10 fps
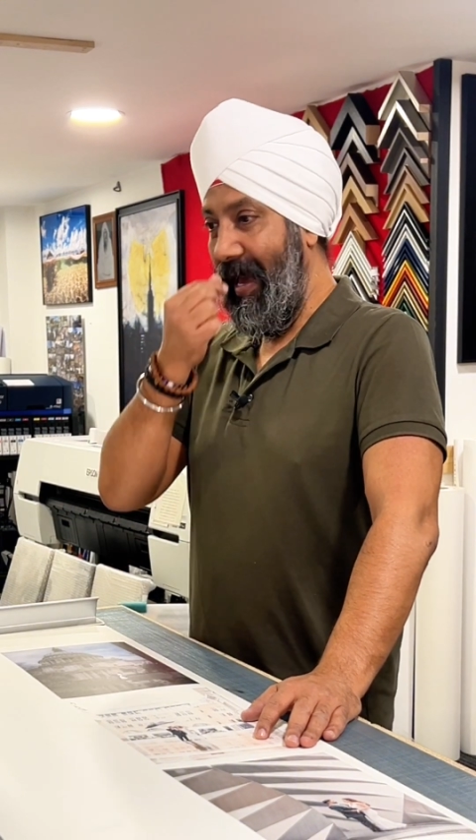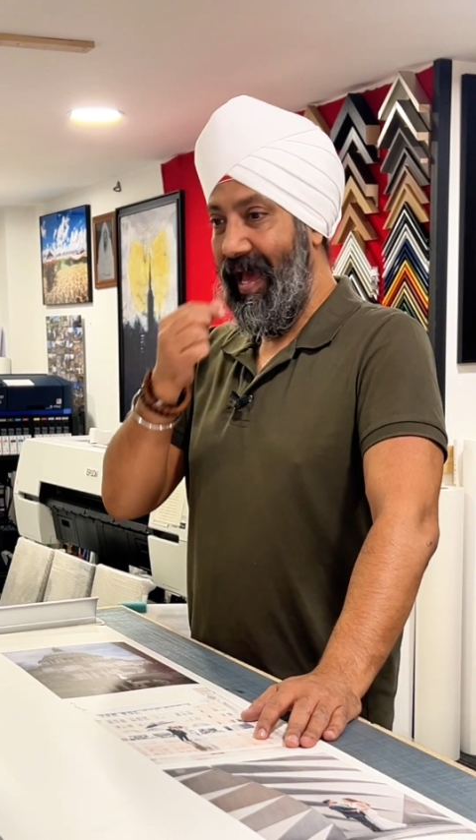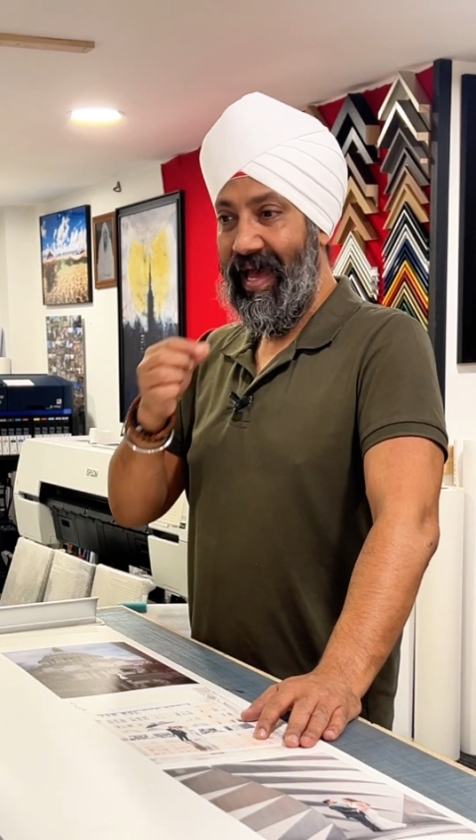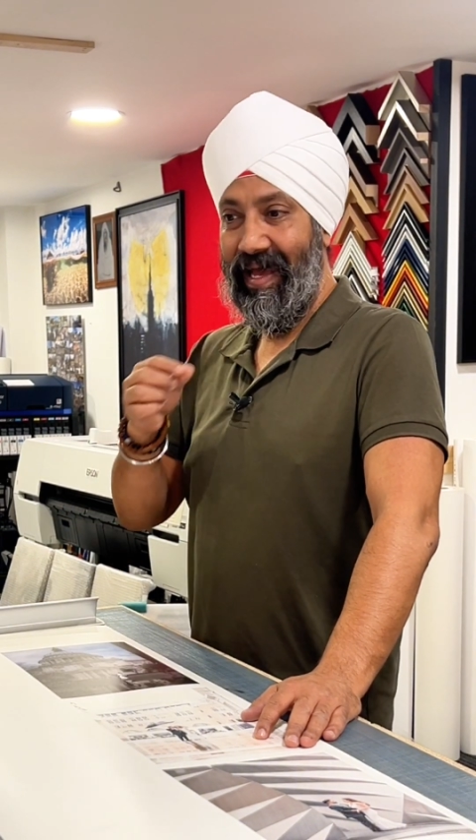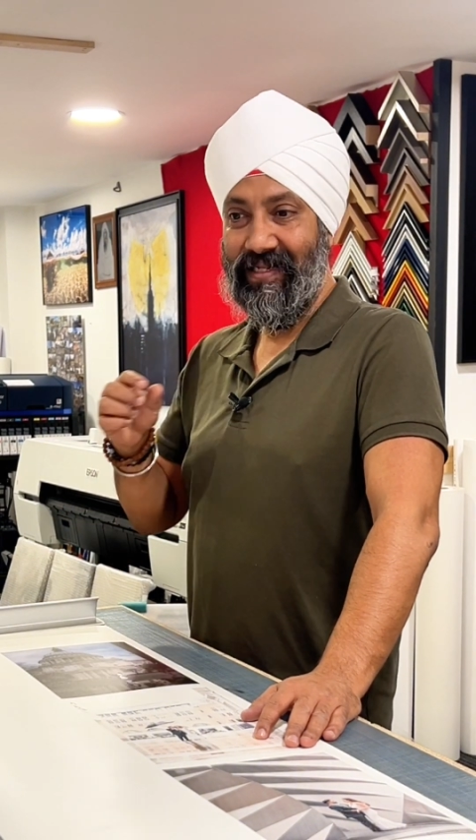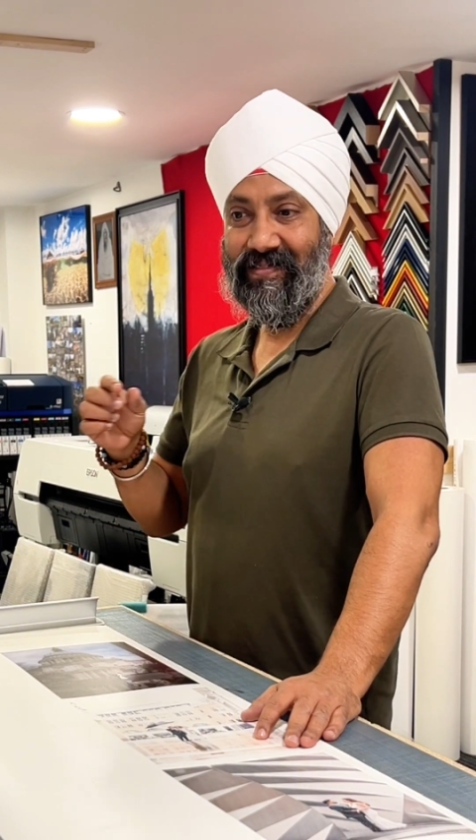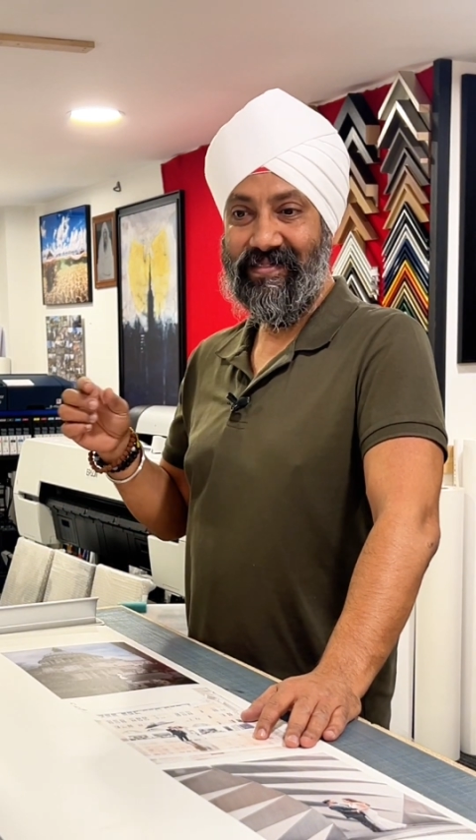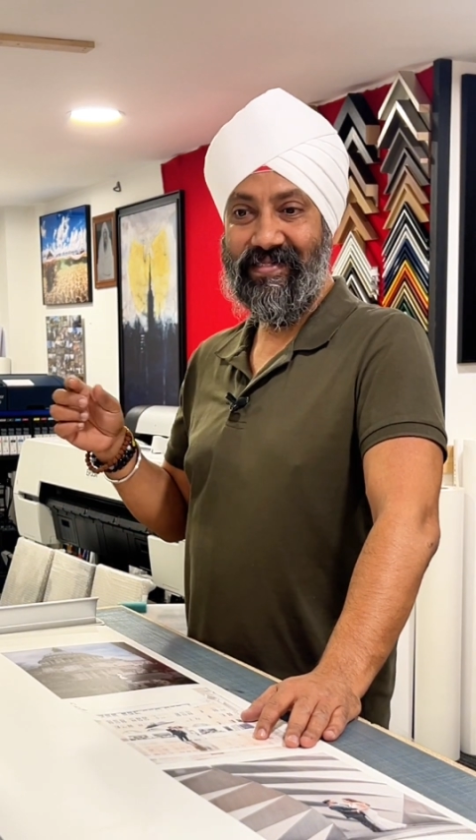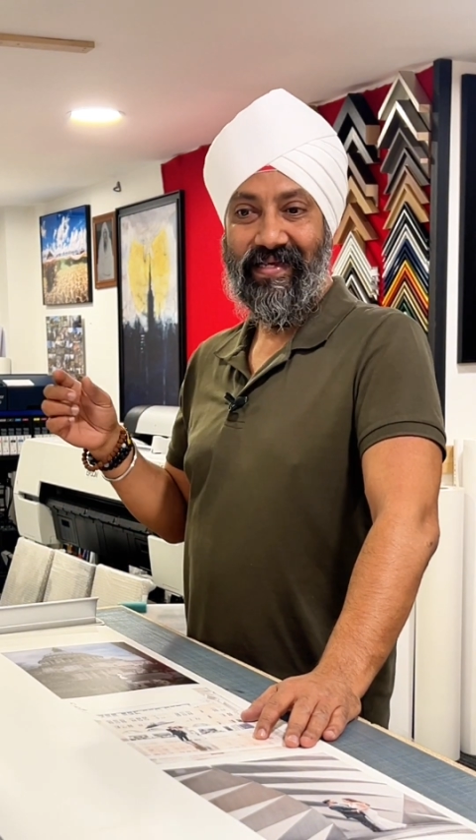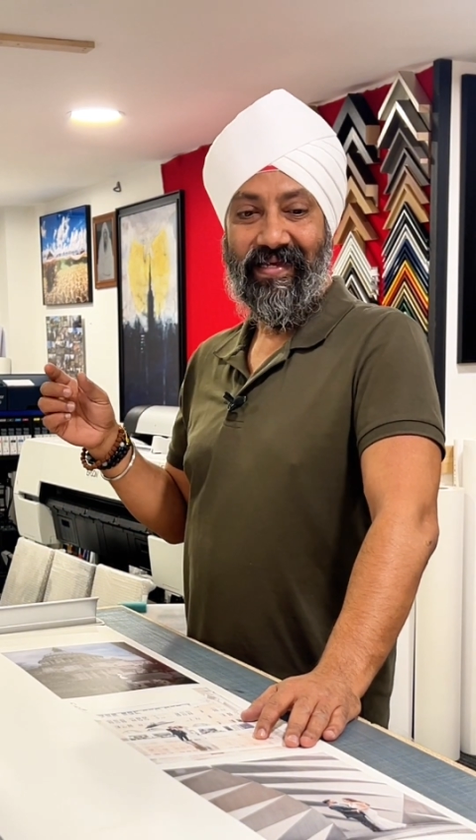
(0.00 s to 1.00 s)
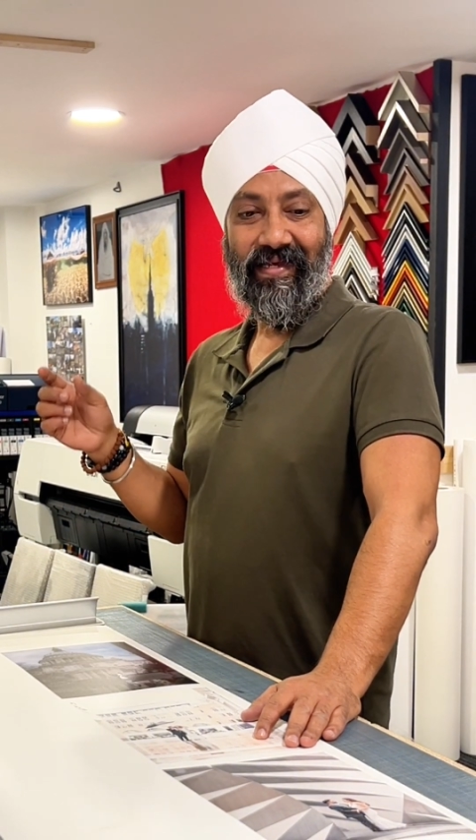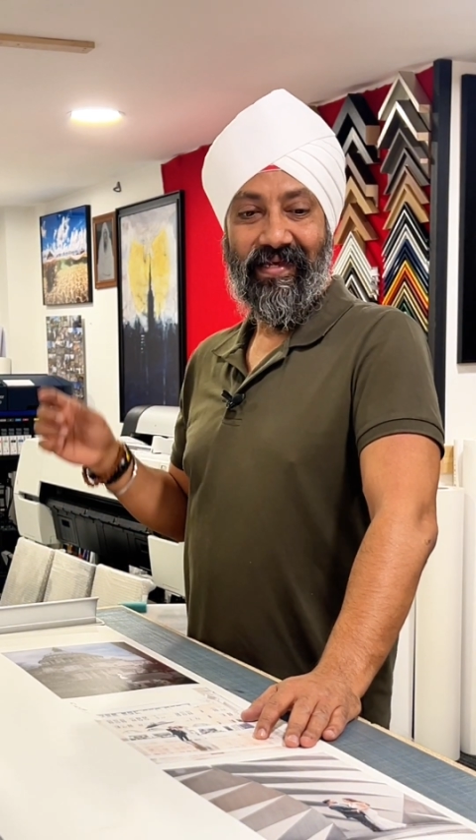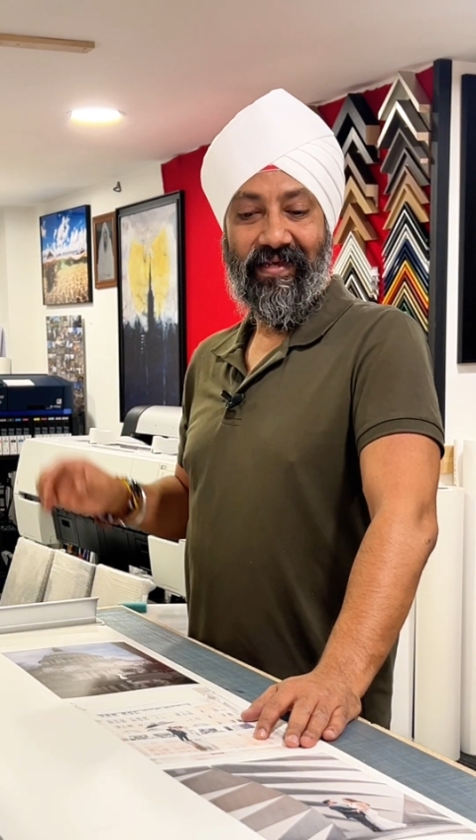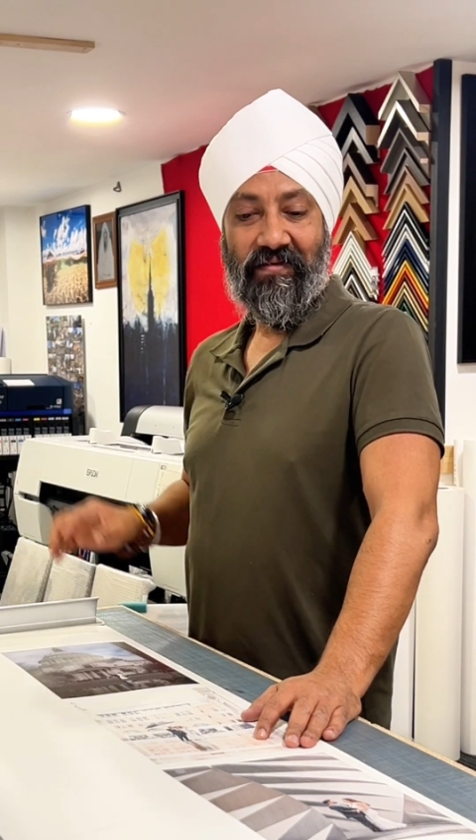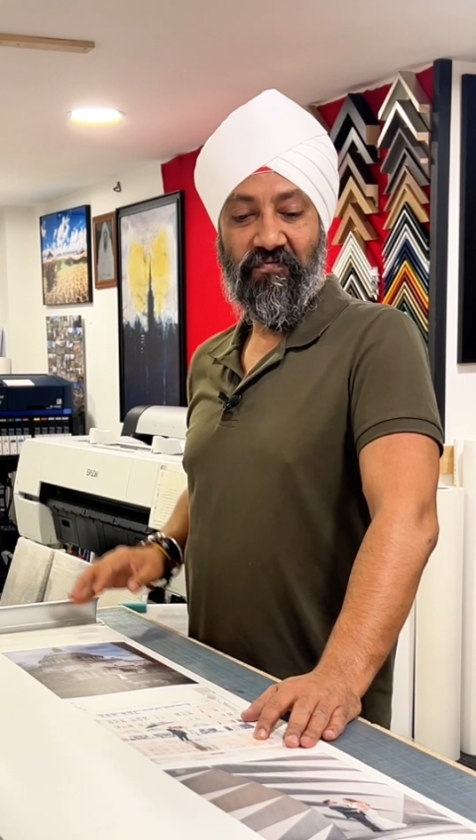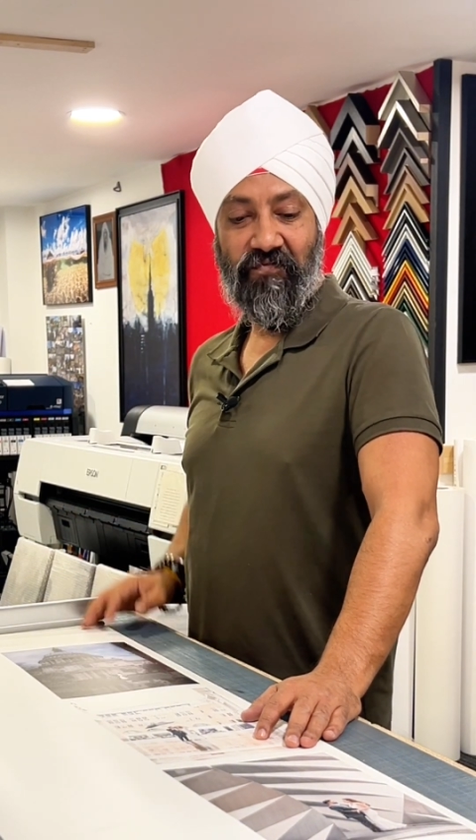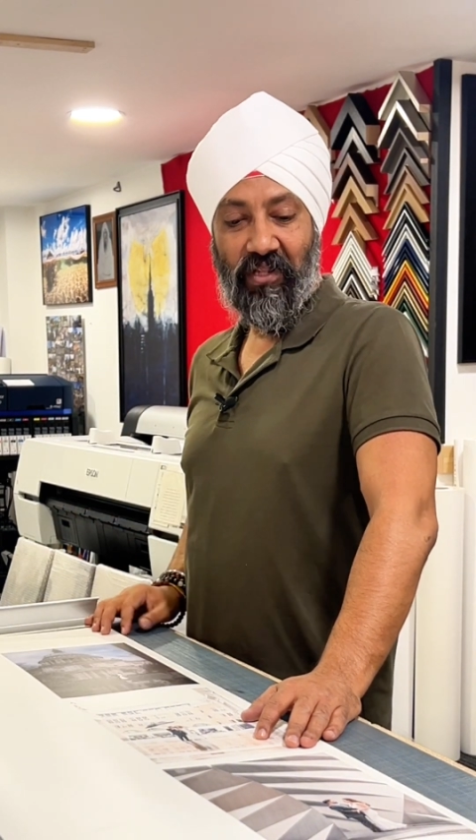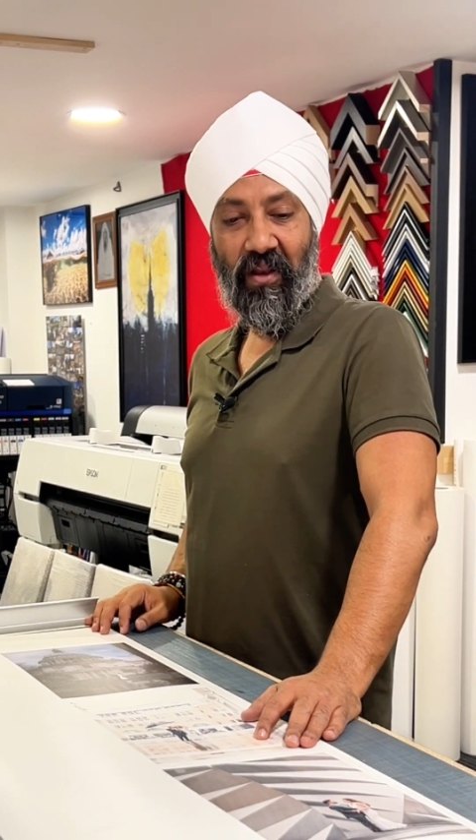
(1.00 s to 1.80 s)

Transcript: and for the